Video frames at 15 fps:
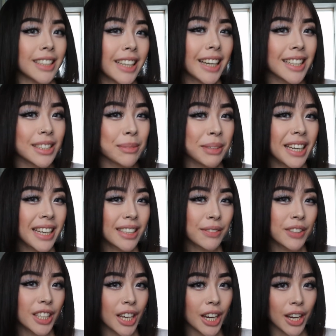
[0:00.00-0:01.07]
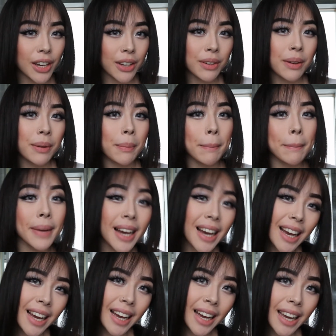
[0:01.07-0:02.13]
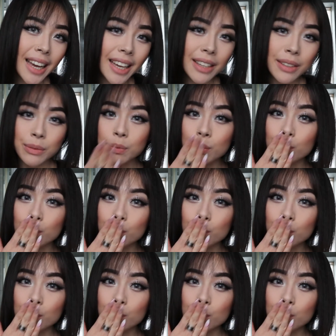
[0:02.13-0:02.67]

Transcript: you guys in my next video. Bye.